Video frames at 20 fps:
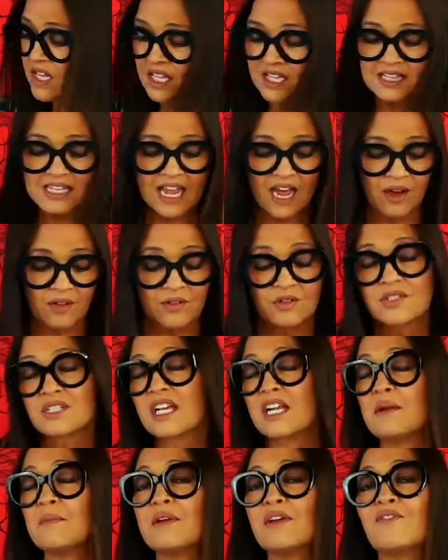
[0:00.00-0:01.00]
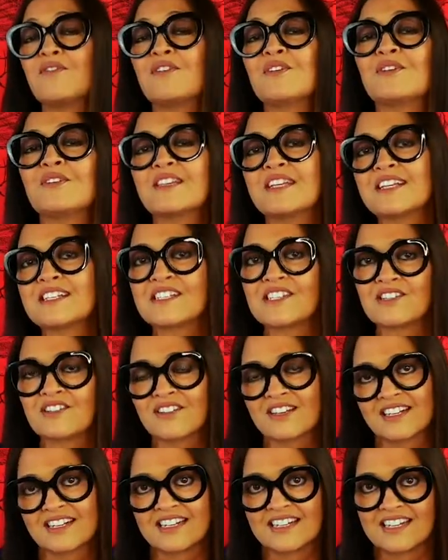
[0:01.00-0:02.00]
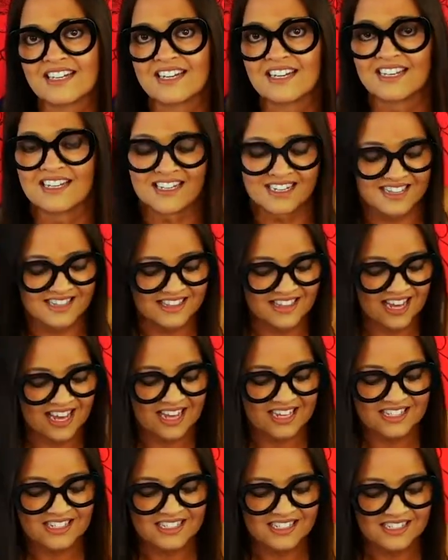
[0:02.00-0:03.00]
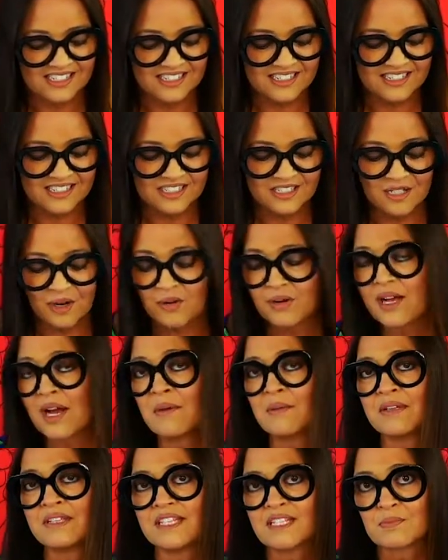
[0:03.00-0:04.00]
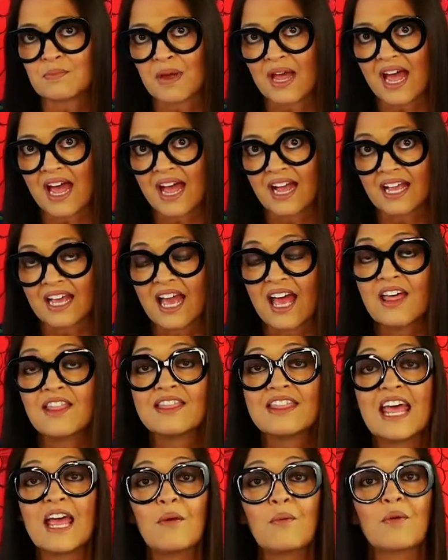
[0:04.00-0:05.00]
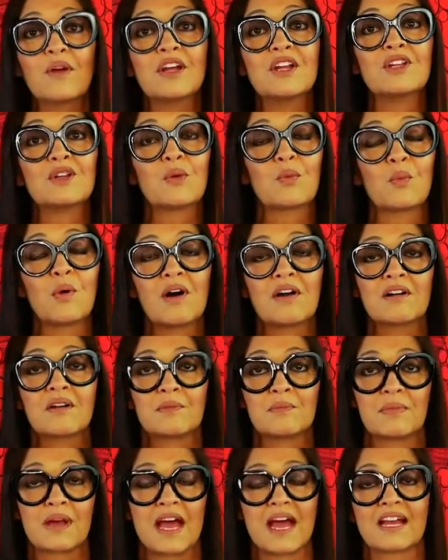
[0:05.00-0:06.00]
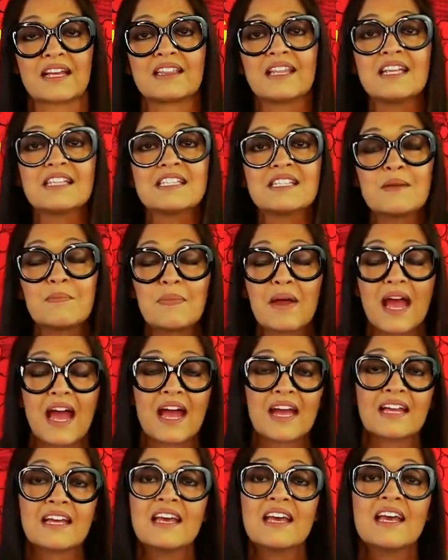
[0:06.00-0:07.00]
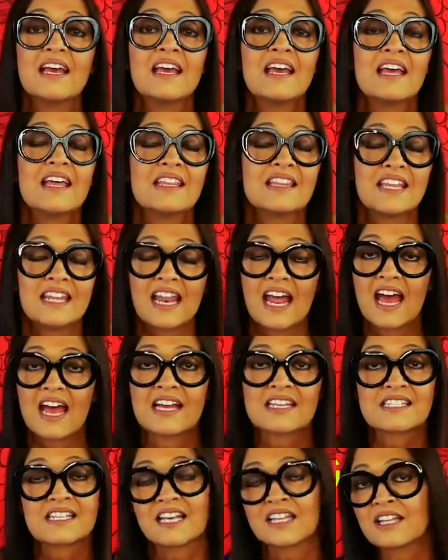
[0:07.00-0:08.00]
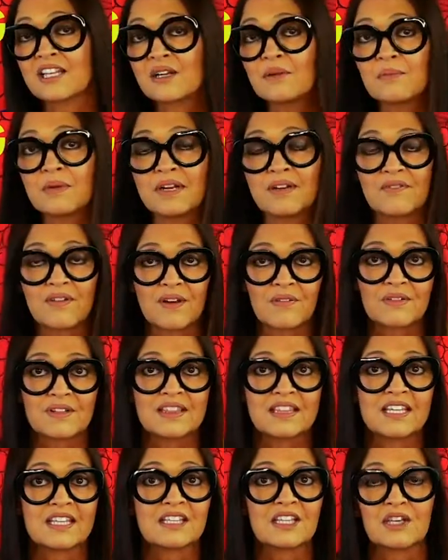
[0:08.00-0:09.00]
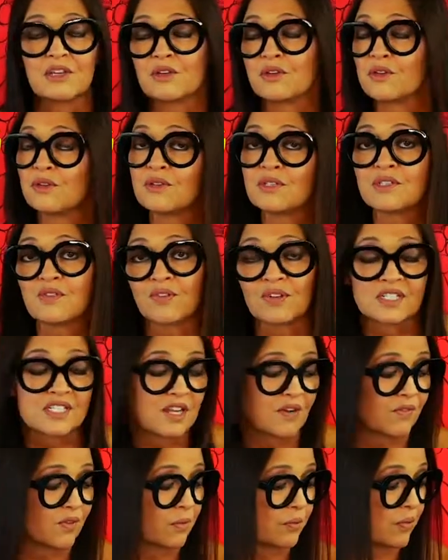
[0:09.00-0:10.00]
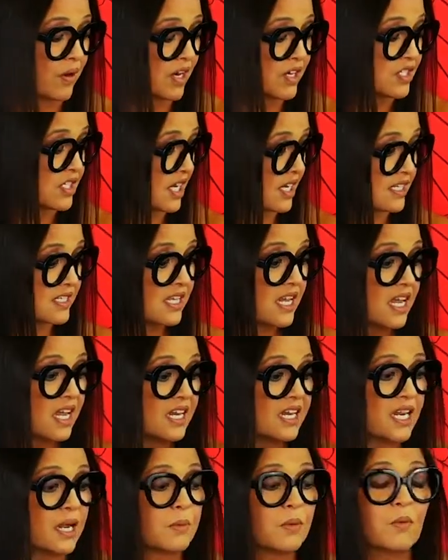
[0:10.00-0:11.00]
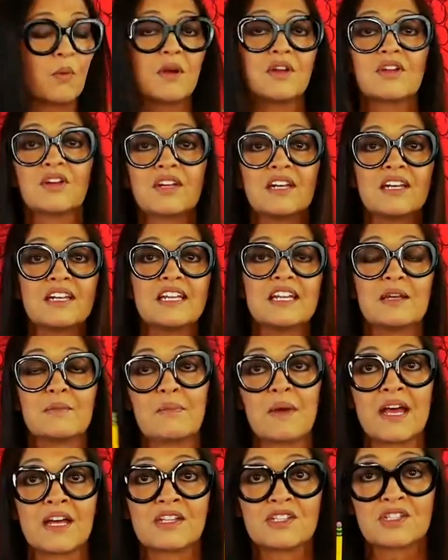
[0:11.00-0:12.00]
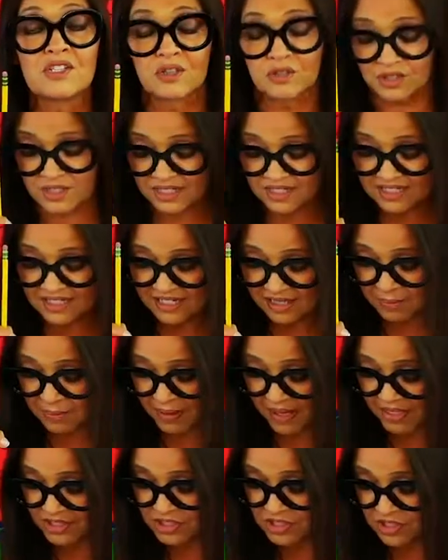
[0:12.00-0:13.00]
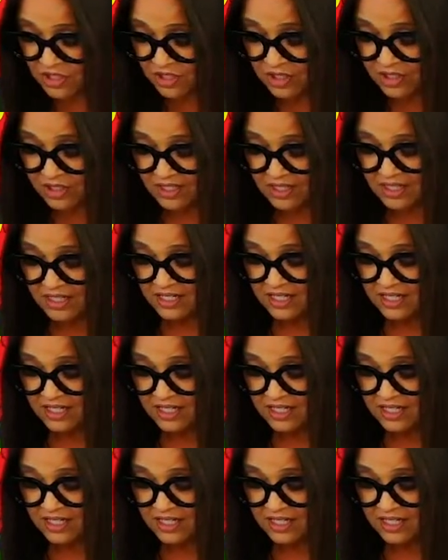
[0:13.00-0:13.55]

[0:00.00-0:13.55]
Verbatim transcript: Now, there's gonna be a few things that you're gonna need that don't come in this bag. And they were in your welcome bag. That's the bag that has a little bit of everything that you use for several projects. Number one, you're gonna need a pencil. You're gonna need a pencil